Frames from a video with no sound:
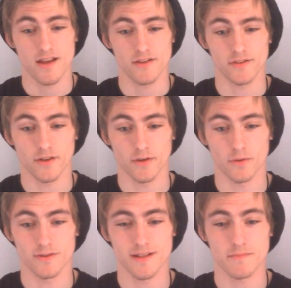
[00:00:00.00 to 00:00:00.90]

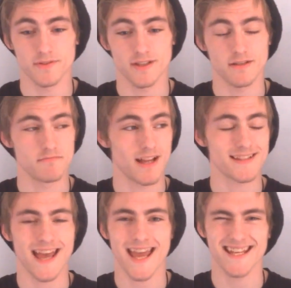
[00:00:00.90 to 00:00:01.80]
So 10%,
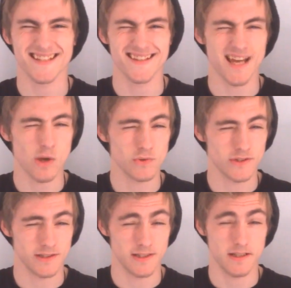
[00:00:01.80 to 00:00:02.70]
that's
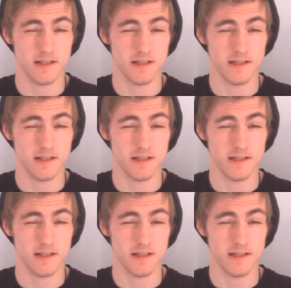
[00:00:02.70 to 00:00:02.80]
8,000